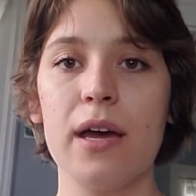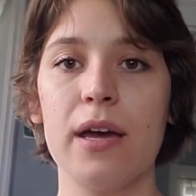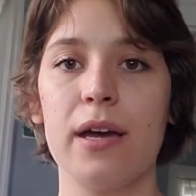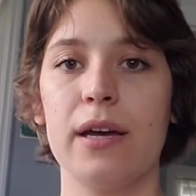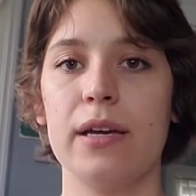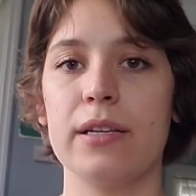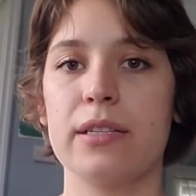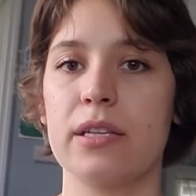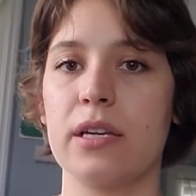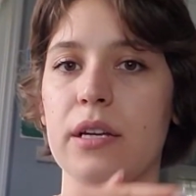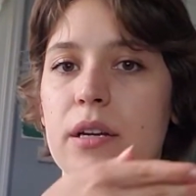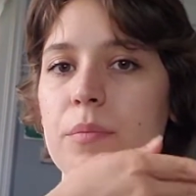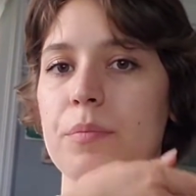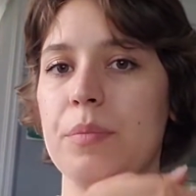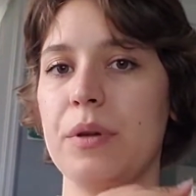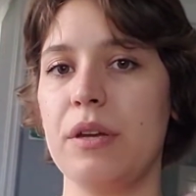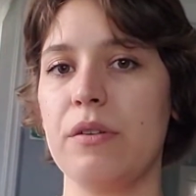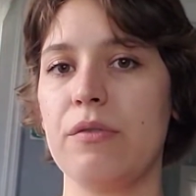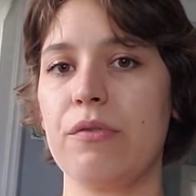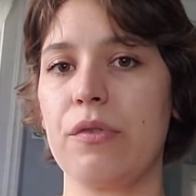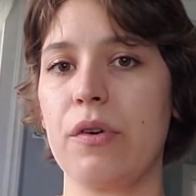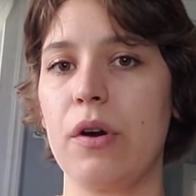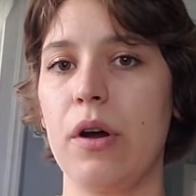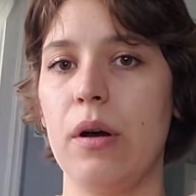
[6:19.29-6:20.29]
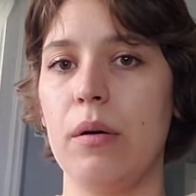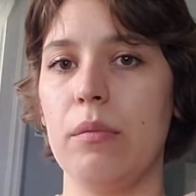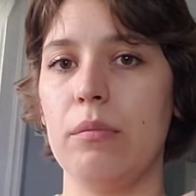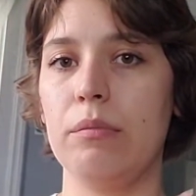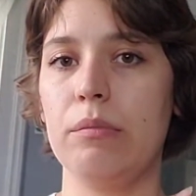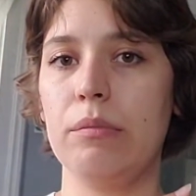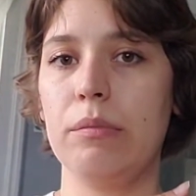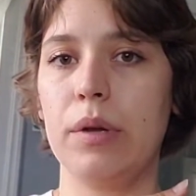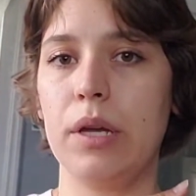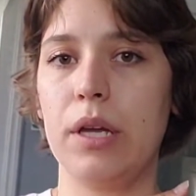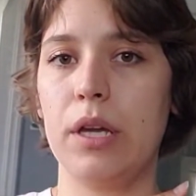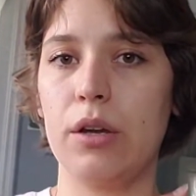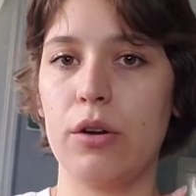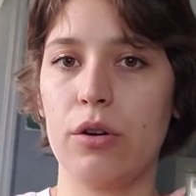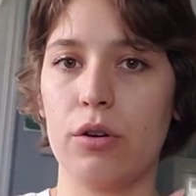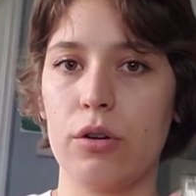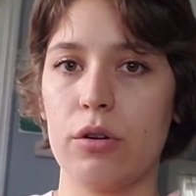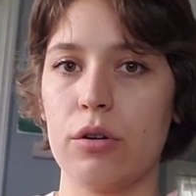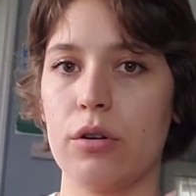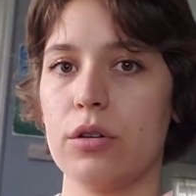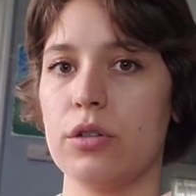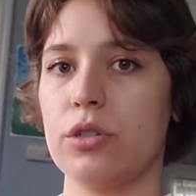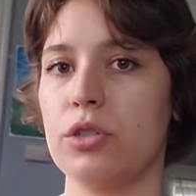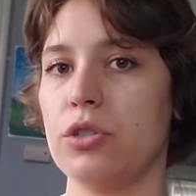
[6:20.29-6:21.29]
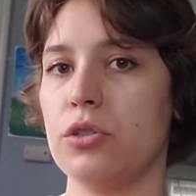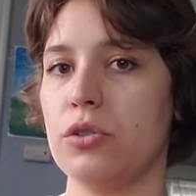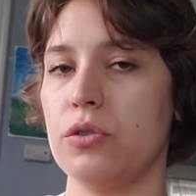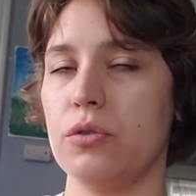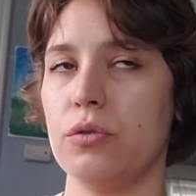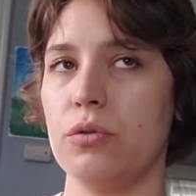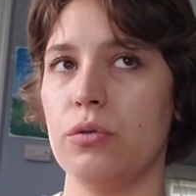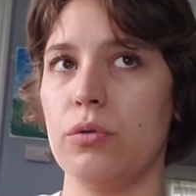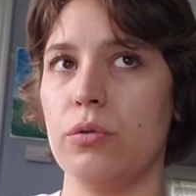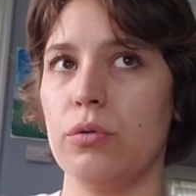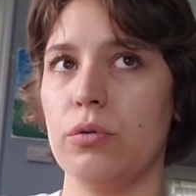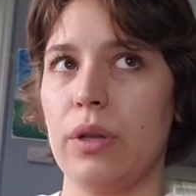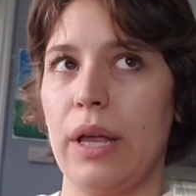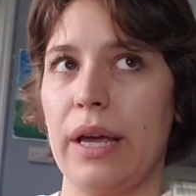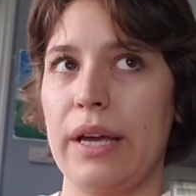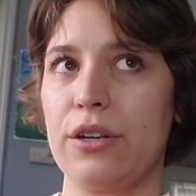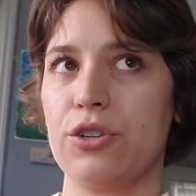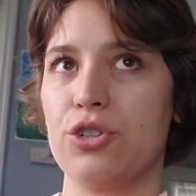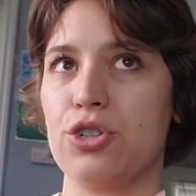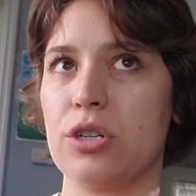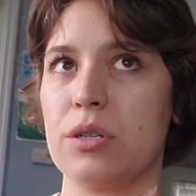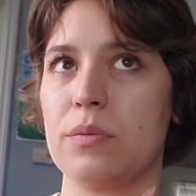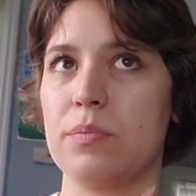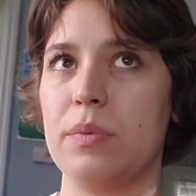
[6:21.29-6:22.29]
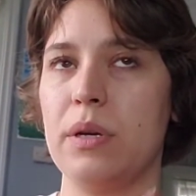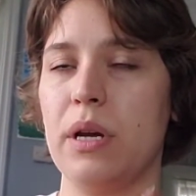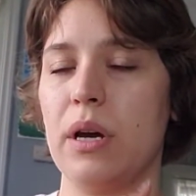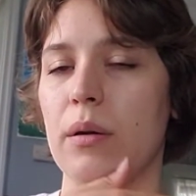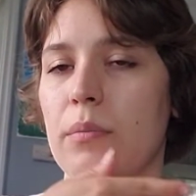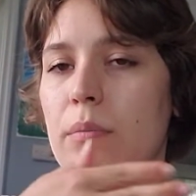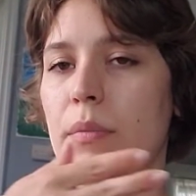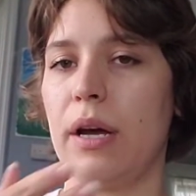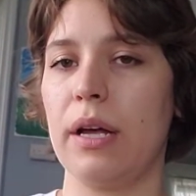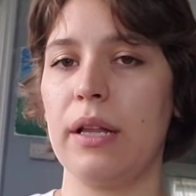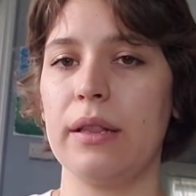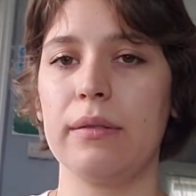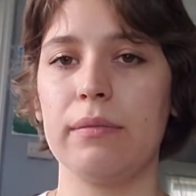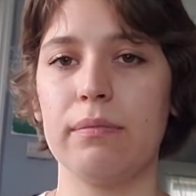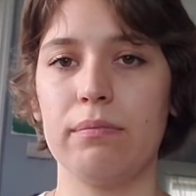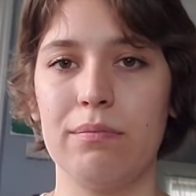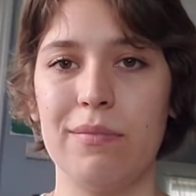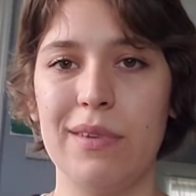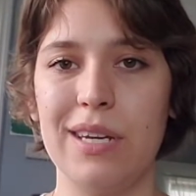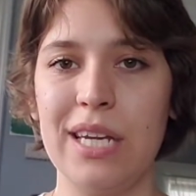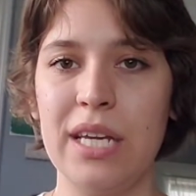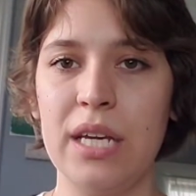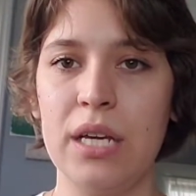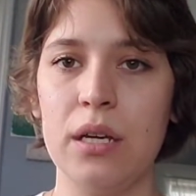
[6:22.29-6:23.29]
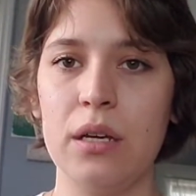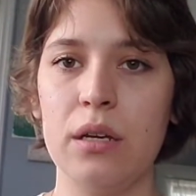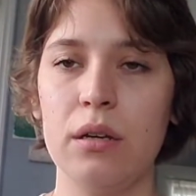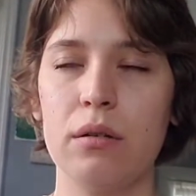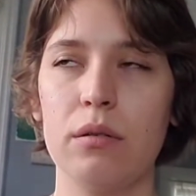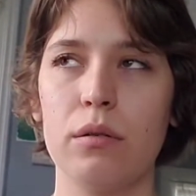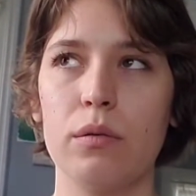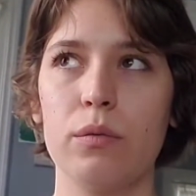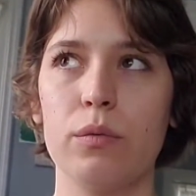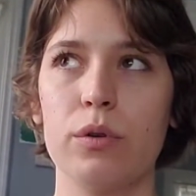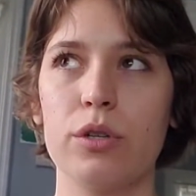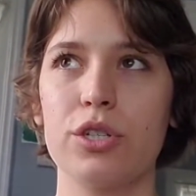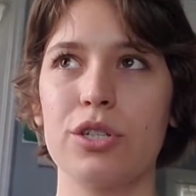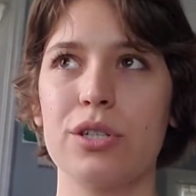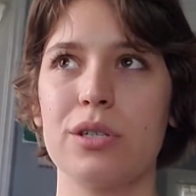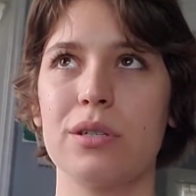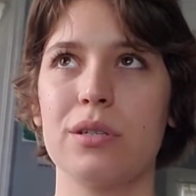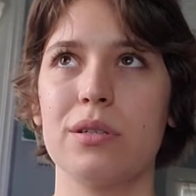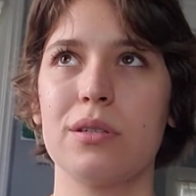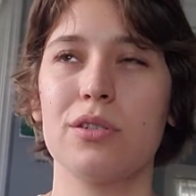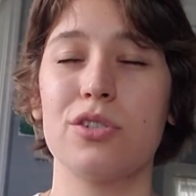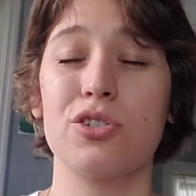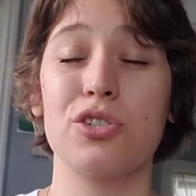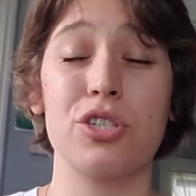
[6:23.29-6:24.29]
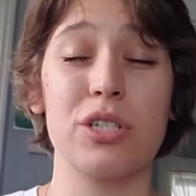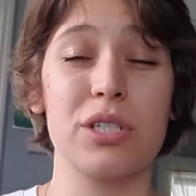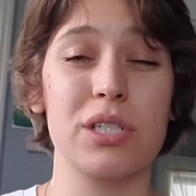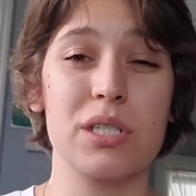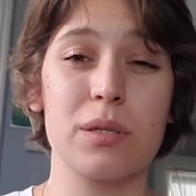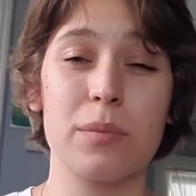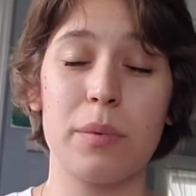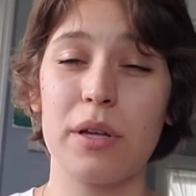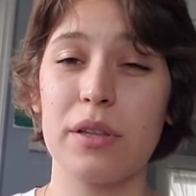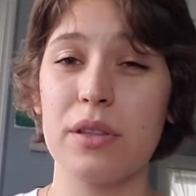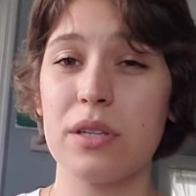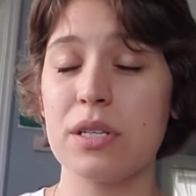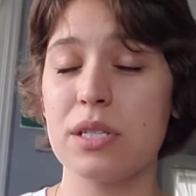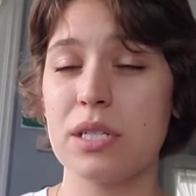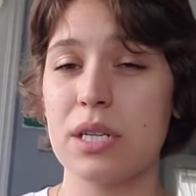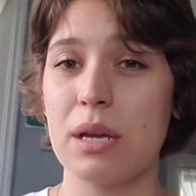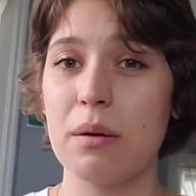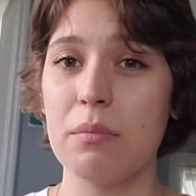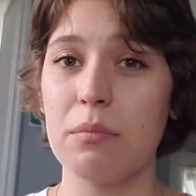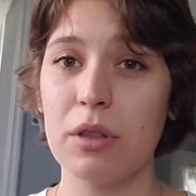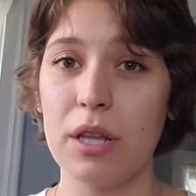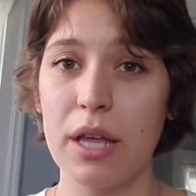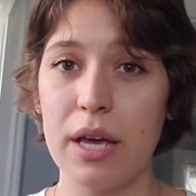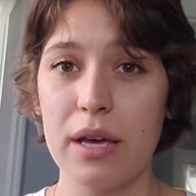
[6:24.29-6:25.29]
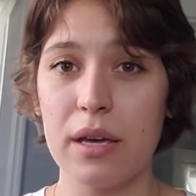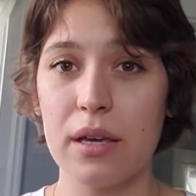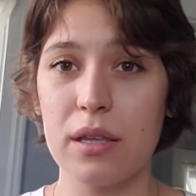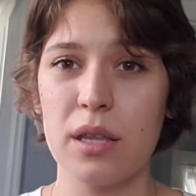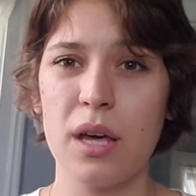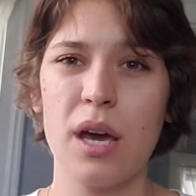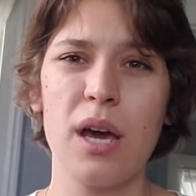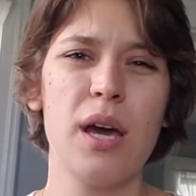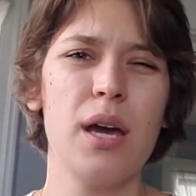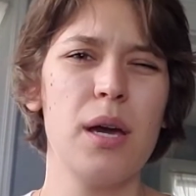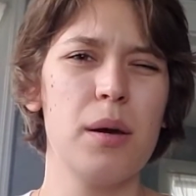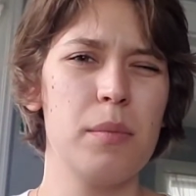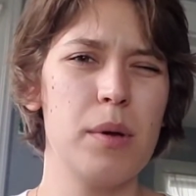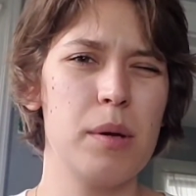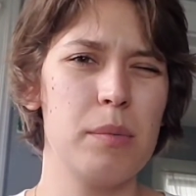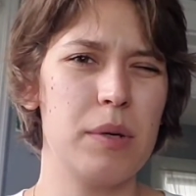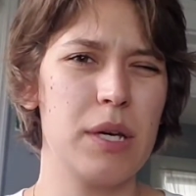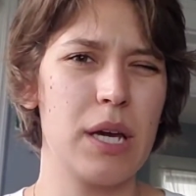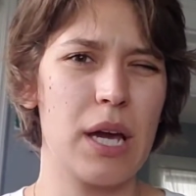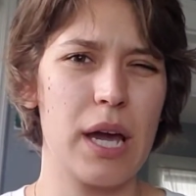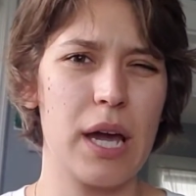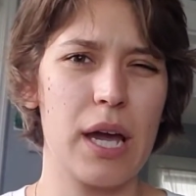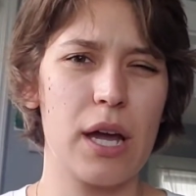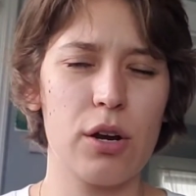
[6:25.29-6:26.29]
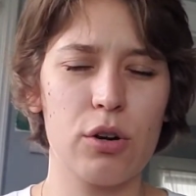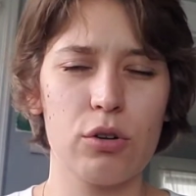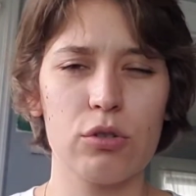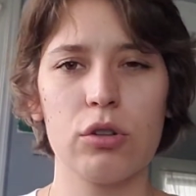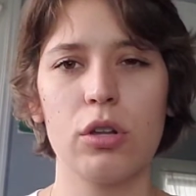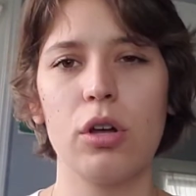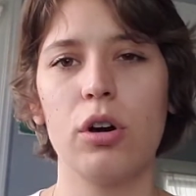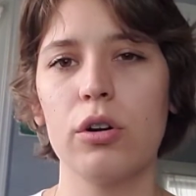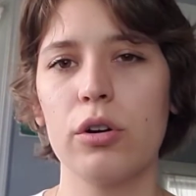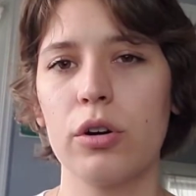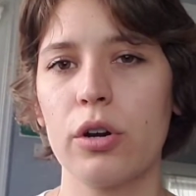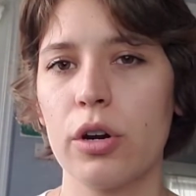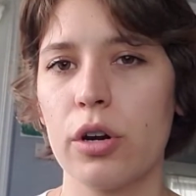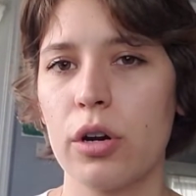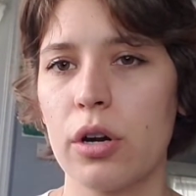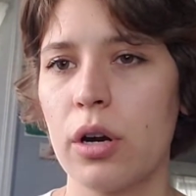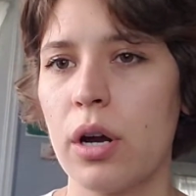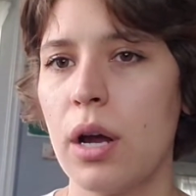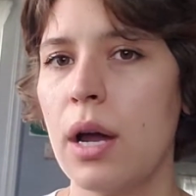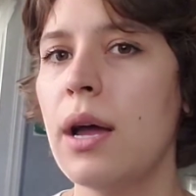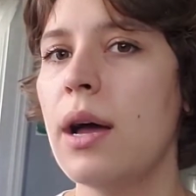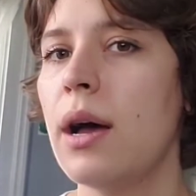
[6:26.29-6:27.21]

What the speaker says: it's going to be from here to like just beyond my knee, which is just about the same length, maybe a hair longer.